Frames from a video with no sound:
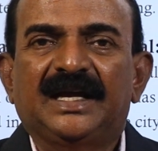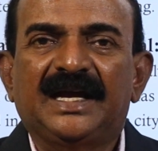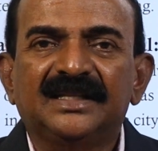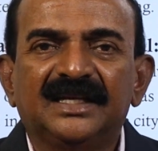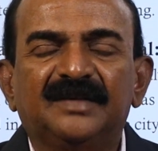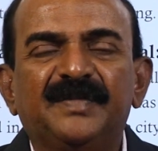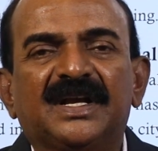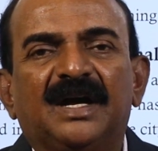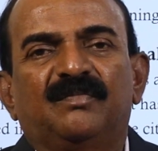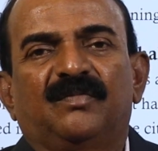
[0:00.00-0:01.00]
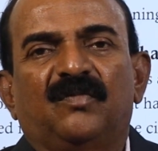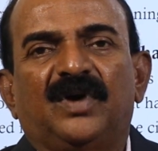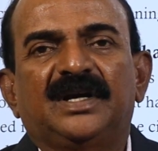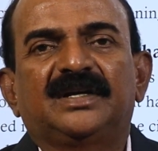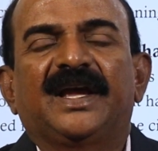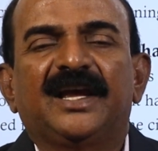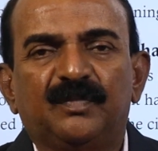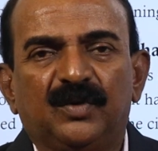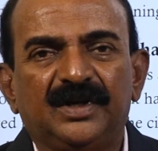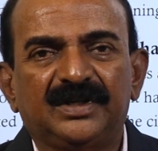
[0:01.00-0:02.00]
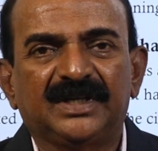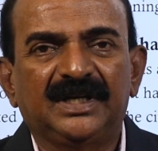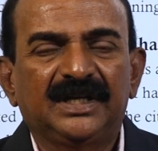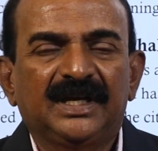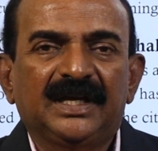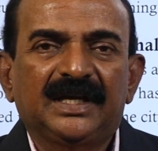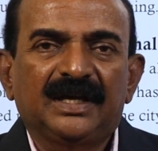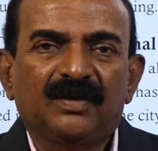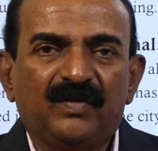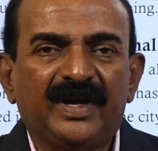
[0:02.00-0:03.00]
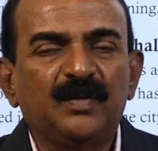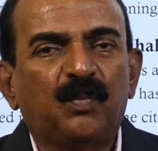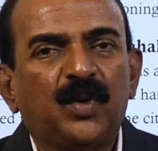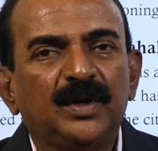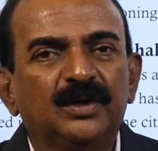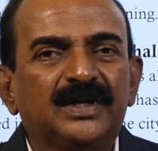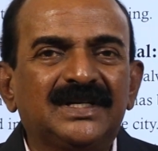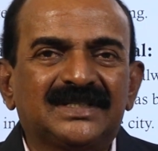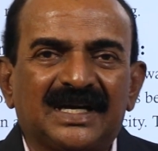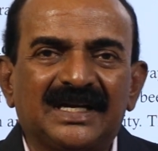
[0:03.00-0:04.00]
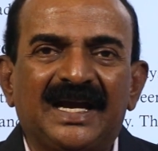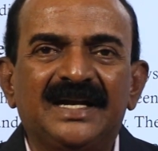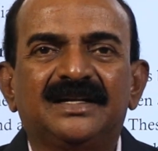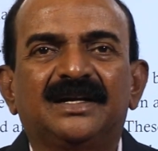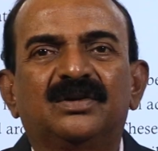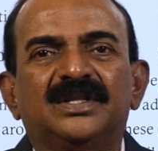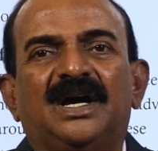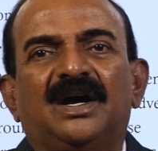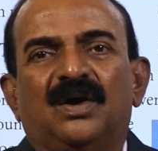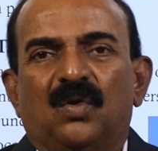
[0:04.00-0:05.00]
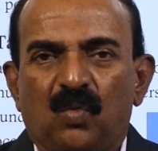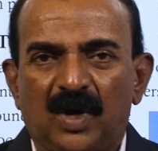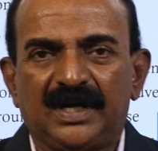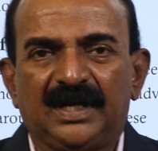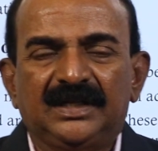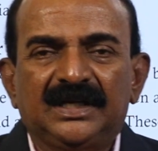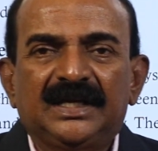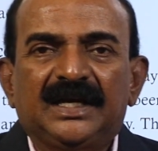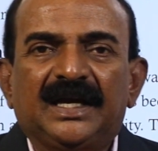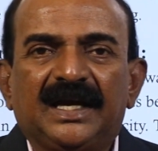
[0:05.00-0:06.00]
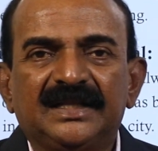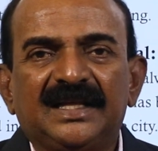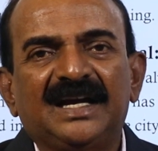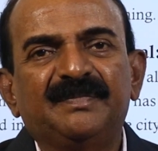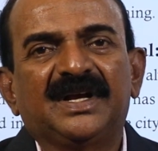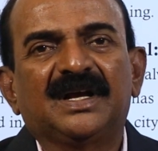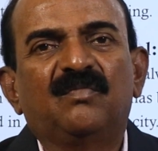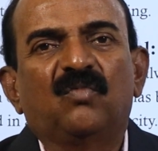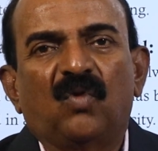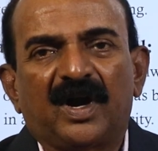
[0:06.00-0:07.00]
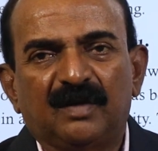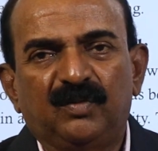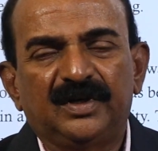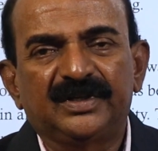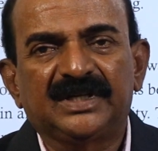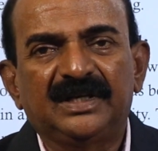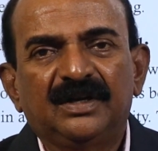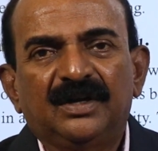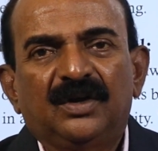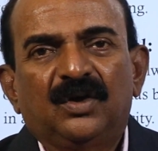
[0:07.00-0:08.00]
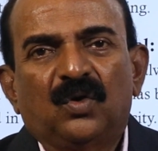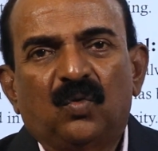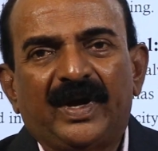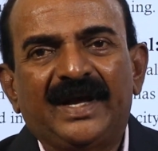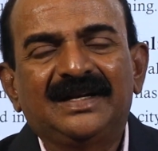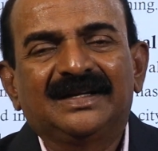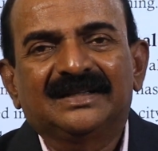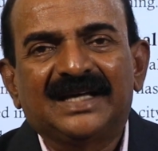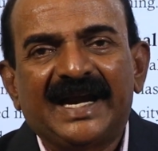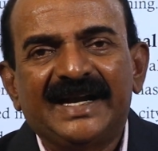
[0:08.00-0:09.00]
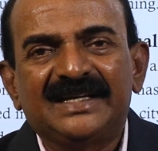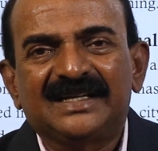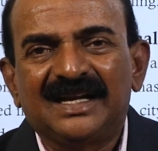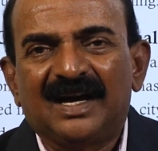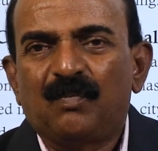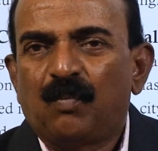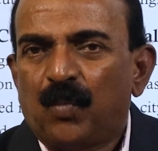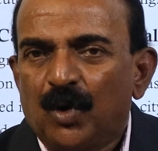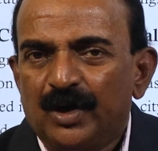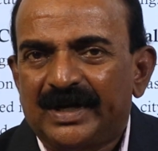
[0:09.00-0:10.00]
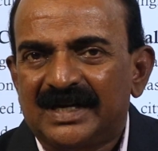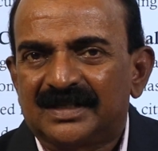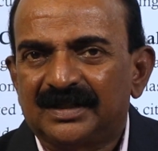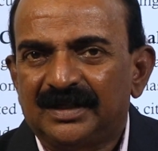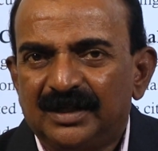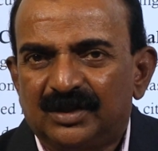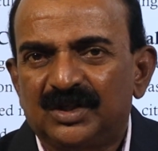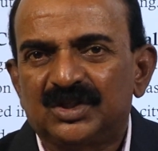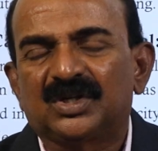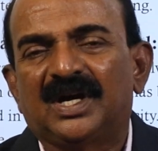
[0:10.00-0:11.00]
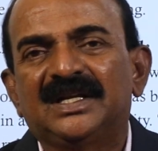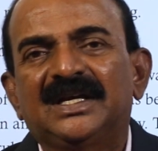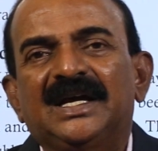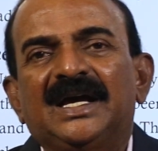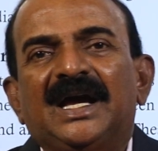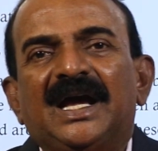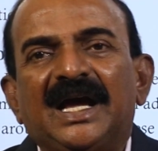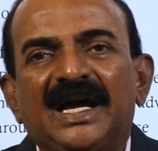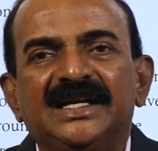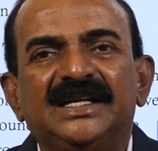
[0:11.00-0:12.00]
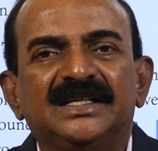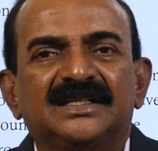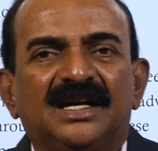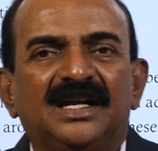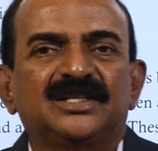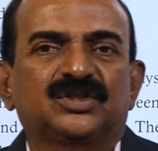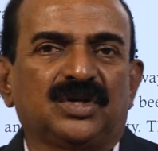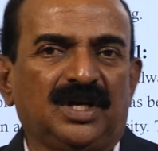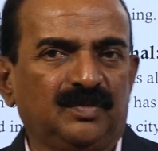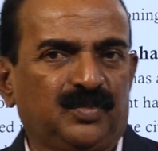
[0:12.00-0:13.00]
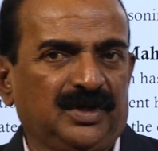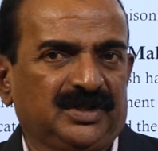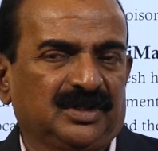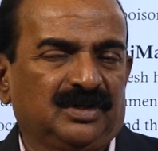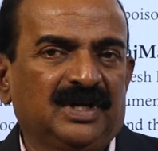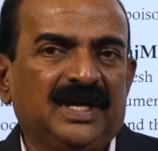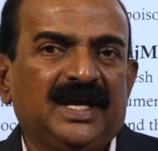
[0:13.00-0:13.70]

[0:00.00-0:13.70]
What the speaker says: and that become what air pollution. When pollutants are entered to the water, and that become water pollution. When the addition of pollutants into the soil, and it is called as soil pollution.